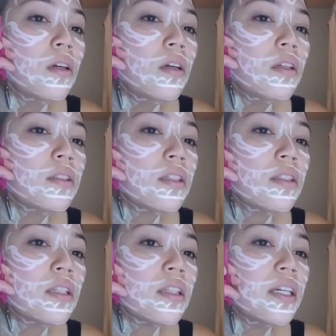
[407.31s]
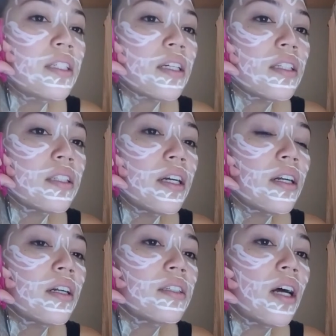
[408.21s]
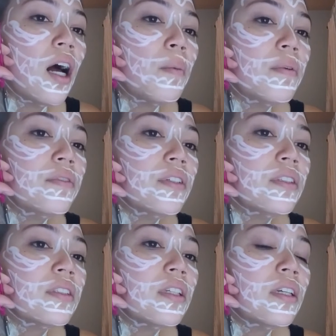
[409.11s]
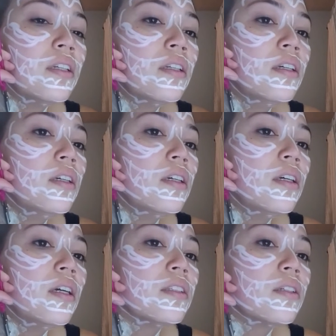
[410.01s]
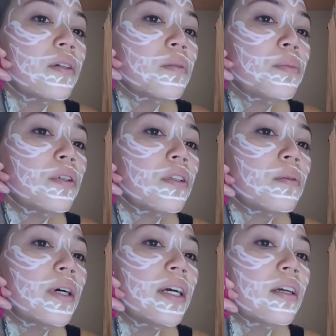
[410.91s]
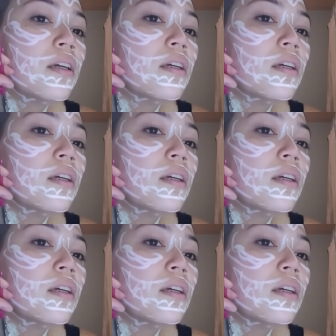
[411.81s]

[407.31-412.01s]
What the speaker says: And since this latex is layered on top of your skin, it's going to pull away,